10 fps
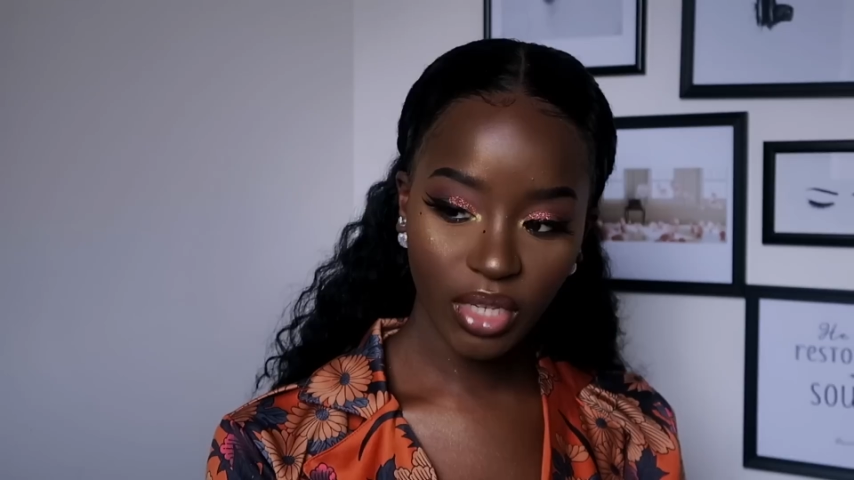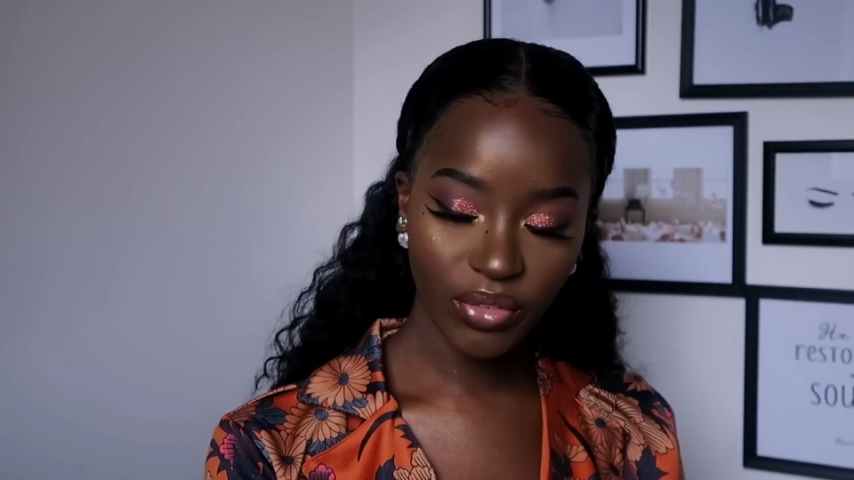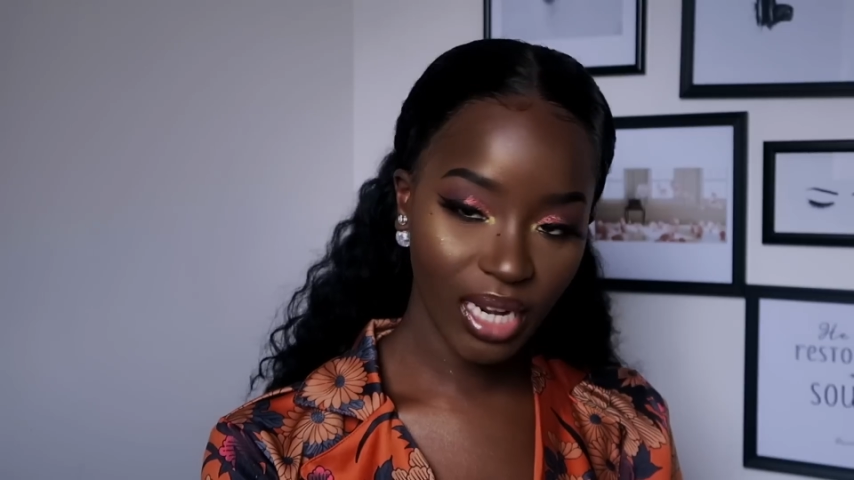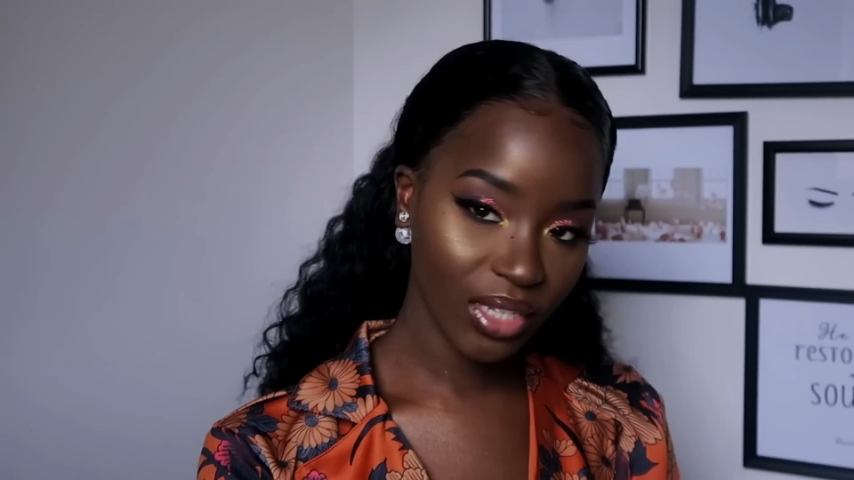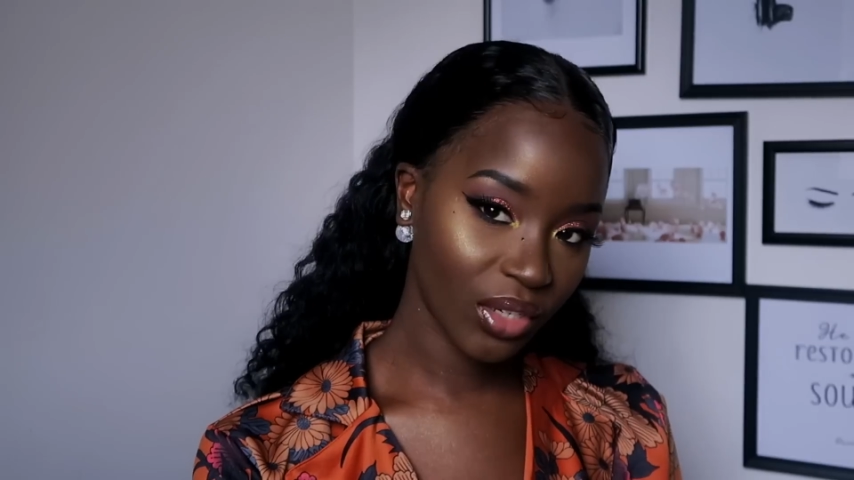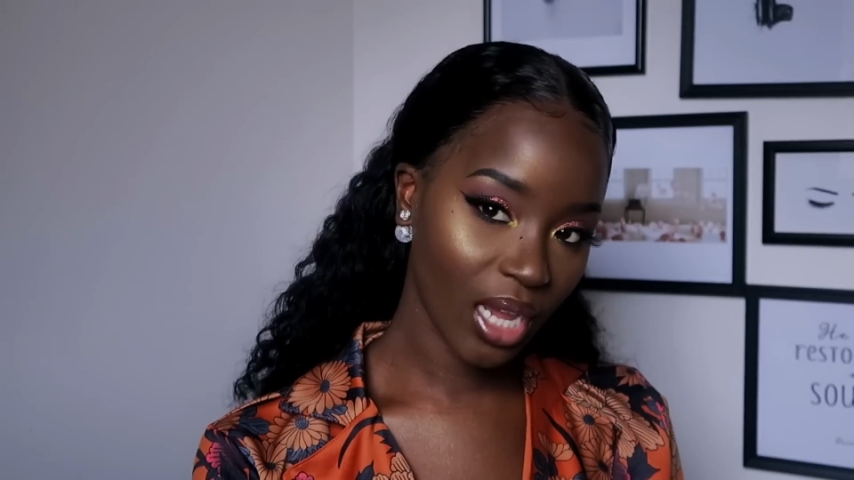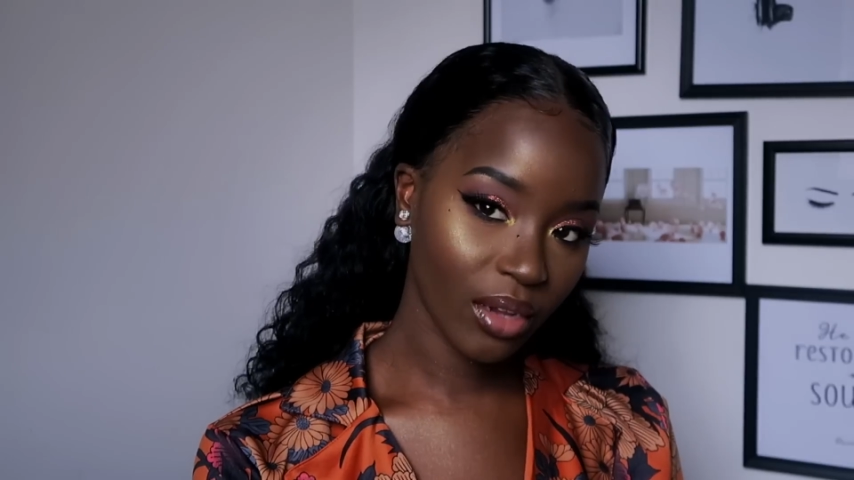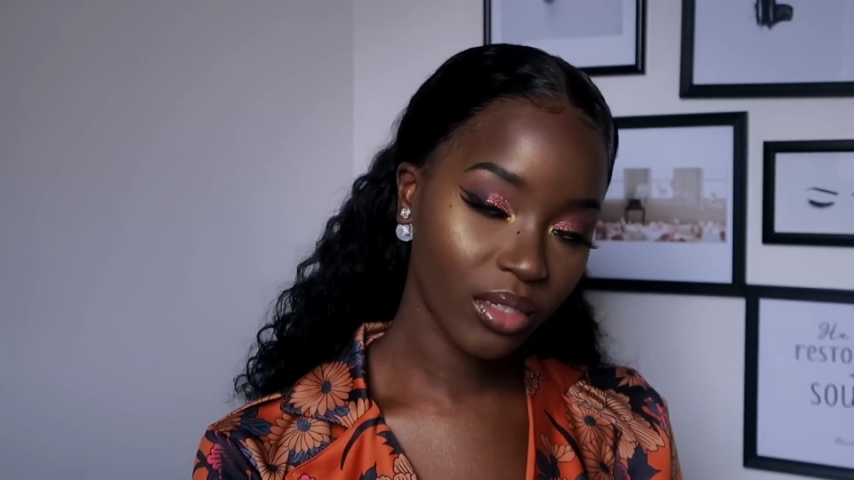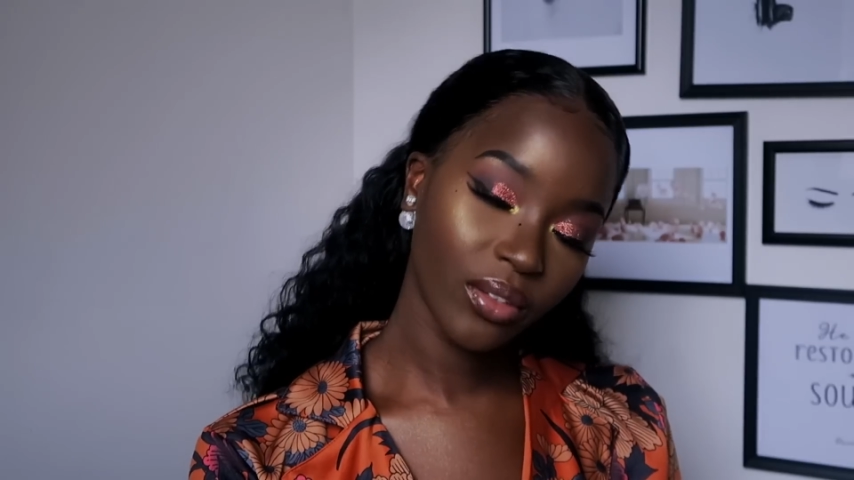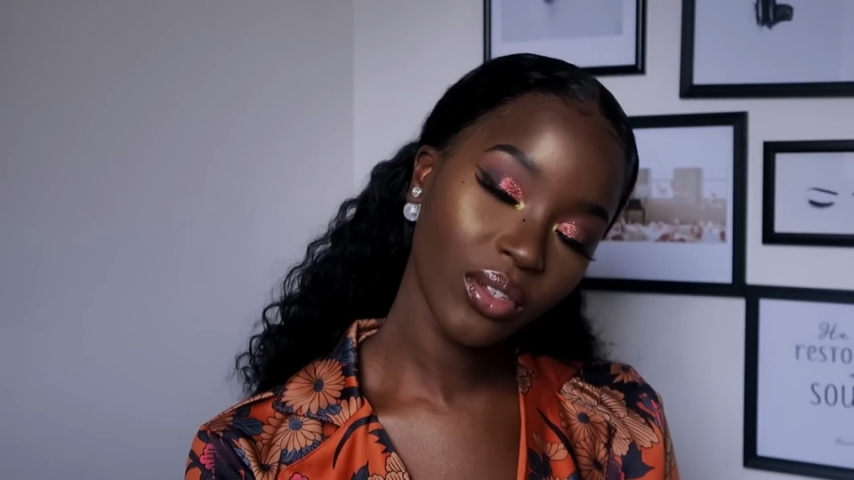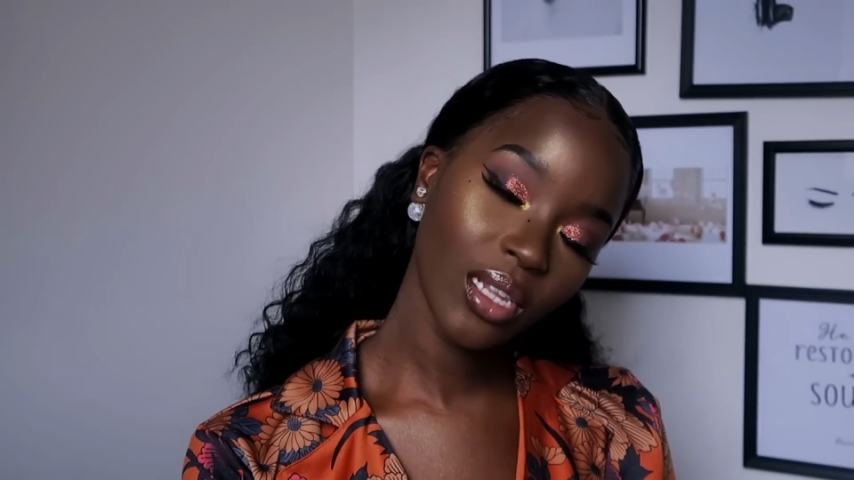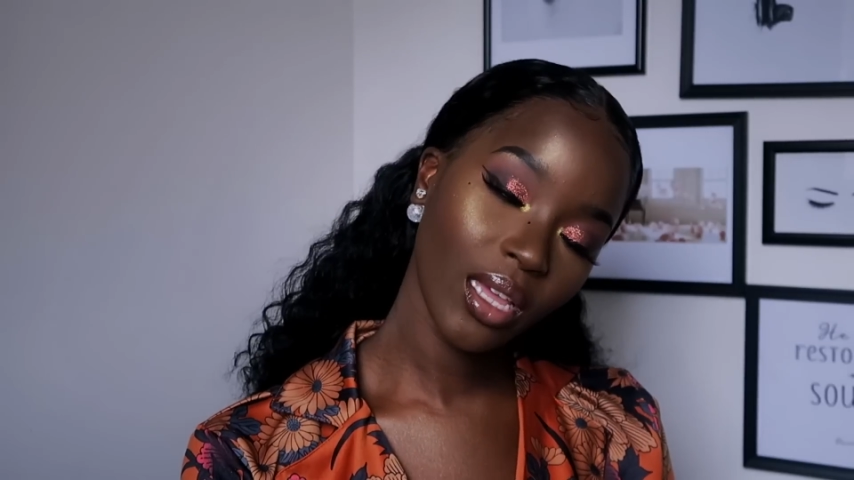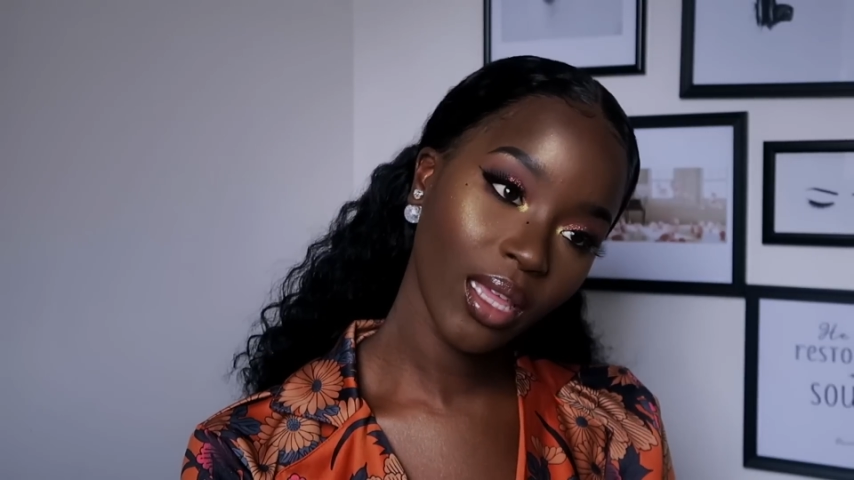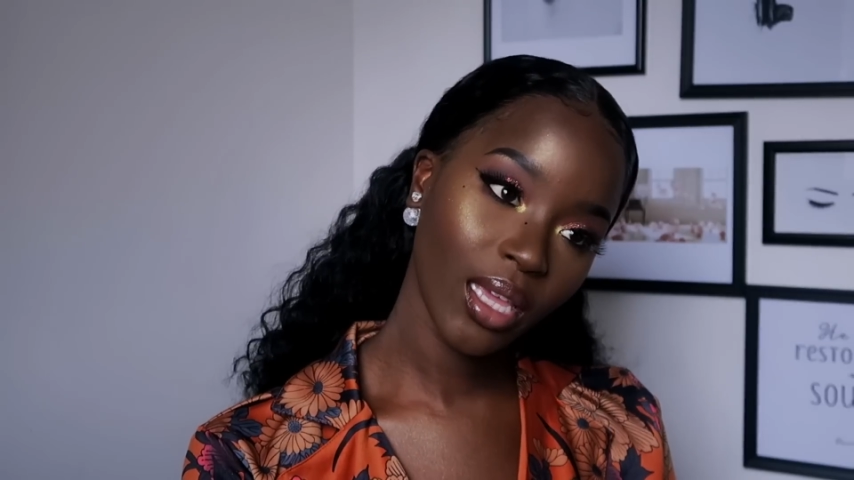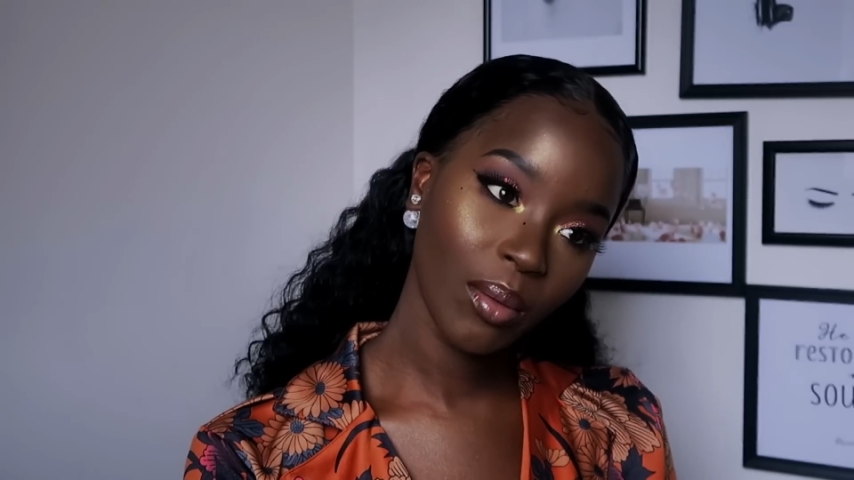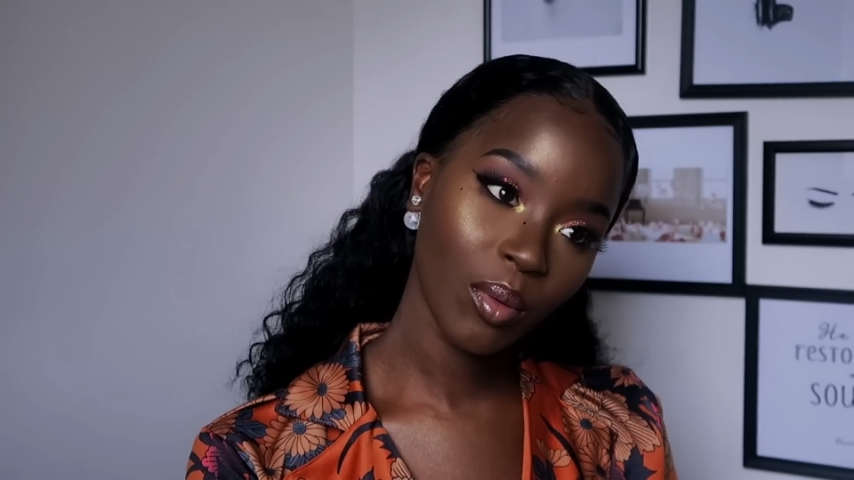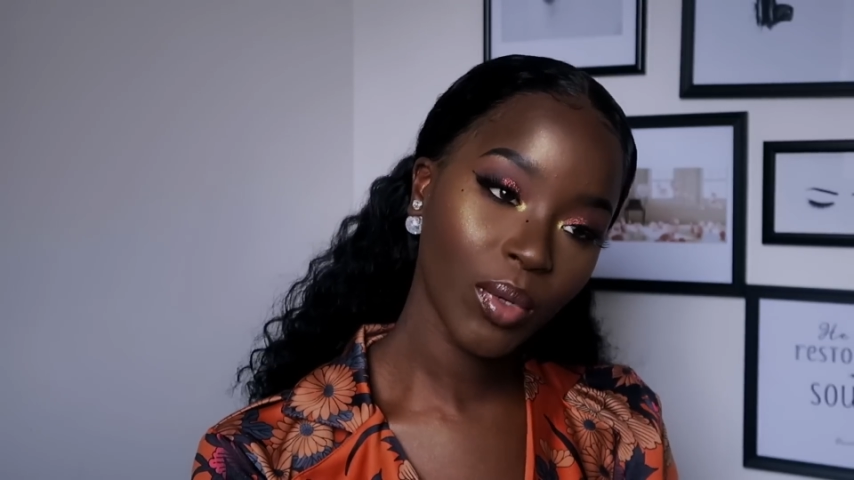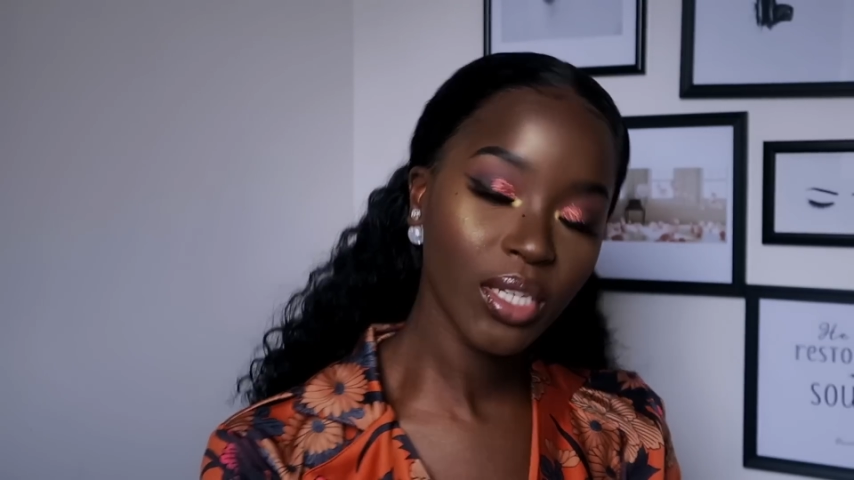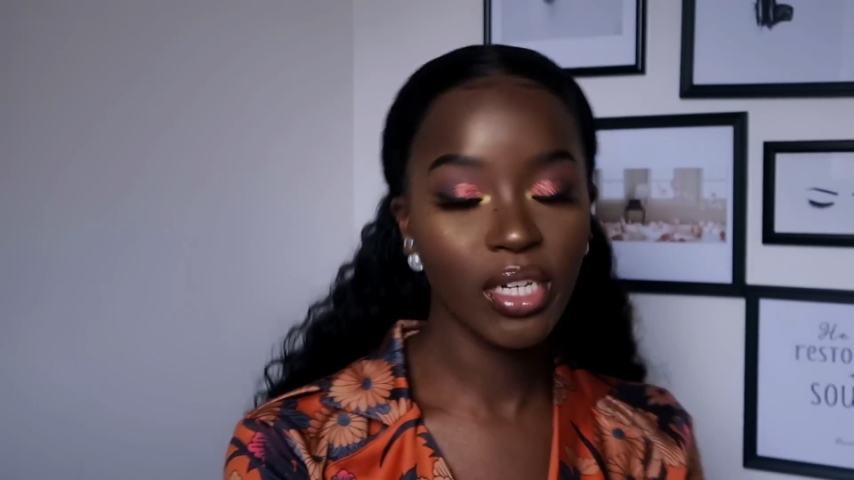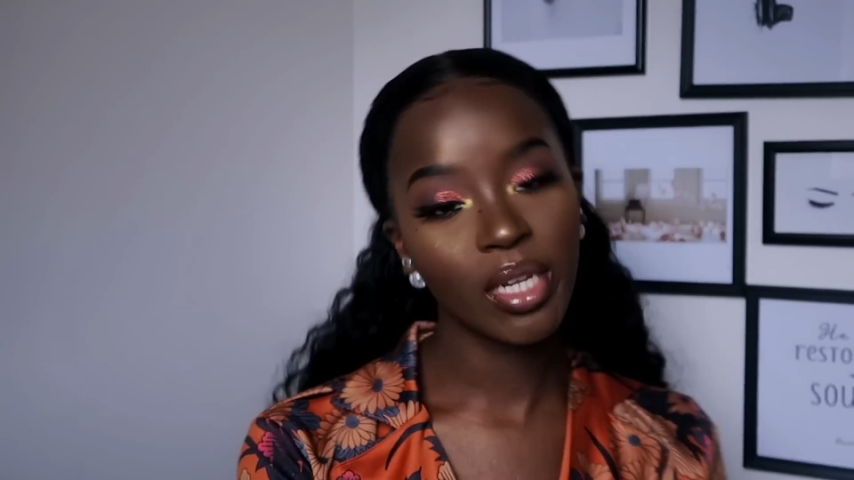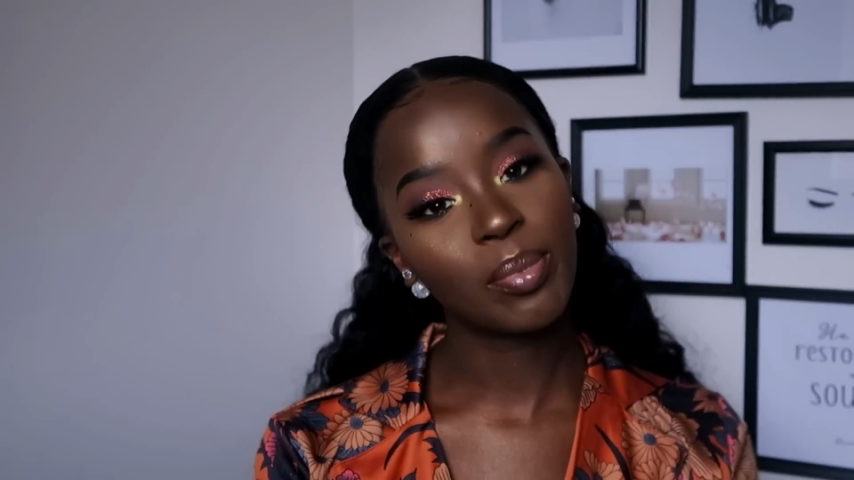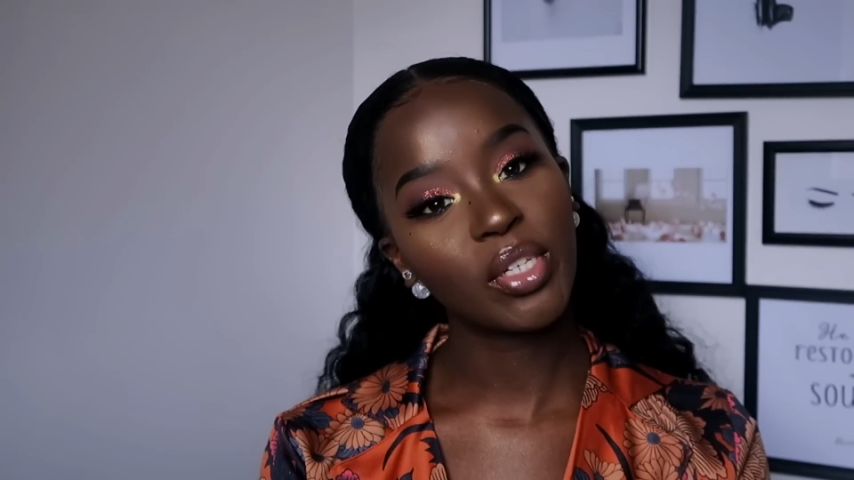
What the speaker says: If you'd like to know how to do this look, then keep on watching.